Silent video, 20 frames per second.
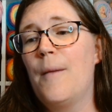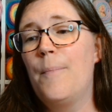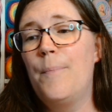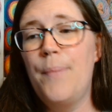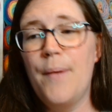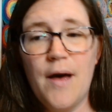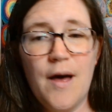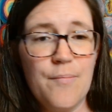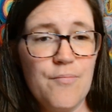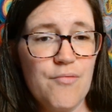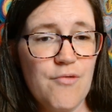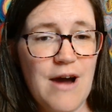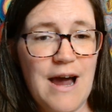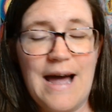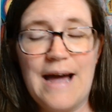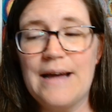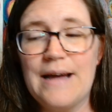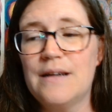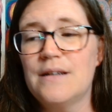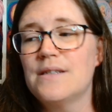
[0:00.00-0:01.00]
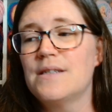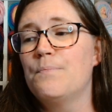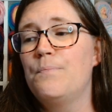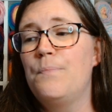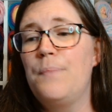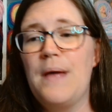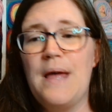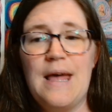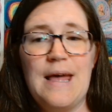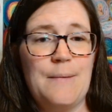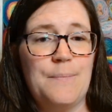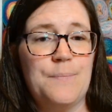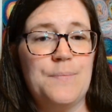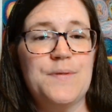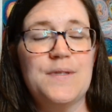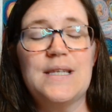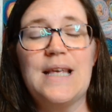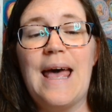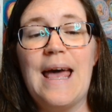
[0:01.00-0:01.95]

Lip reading: burp rags, bibs,